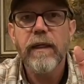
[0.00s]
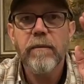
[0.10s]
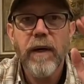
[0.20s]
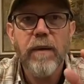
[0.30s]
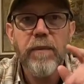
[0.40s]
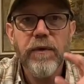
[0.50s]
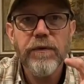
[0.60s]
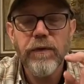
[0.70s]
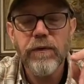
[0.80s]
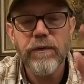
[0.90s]
In my
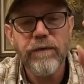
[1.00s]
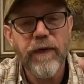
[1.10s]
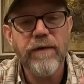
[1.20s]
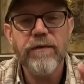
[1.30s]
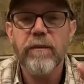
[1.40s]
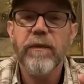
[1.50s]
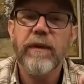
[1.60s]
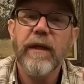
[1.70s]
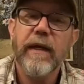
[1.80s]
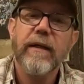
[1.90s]
pursuit to find
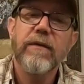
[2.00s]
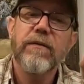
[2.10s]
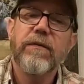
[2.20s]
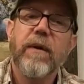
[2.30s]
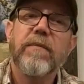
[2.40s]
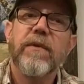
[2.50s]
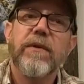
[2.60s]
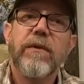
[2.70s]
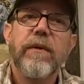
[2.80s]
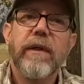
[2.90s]
something that can
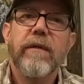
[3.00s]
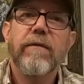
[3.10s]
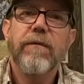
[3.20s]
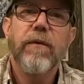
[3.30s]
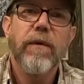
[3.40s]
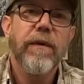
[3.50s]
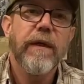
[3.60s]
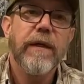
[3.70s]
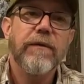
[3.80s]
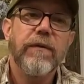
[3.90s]
substitute in for
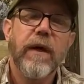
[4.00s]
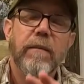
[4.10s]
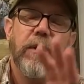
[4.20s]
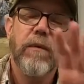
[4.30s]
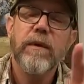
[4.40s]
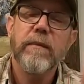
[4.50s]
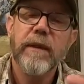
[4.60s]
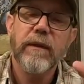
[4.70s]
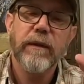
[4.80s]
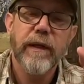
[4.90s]
this, I'm going to
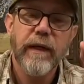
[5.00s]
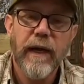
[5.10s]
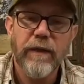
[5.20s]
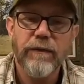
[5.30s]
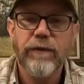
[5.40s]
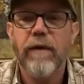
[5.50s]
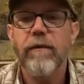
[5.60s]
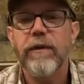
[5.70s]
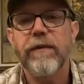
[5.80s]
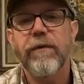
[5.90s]
be looking at
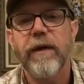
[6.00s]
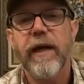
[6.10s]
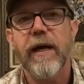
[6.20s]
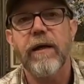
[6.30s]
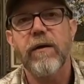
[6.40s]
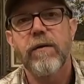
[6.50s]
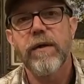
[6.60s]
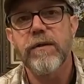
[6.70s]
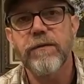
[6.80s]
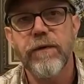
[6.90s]
several different
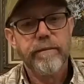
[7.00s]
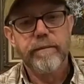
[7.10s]
categories.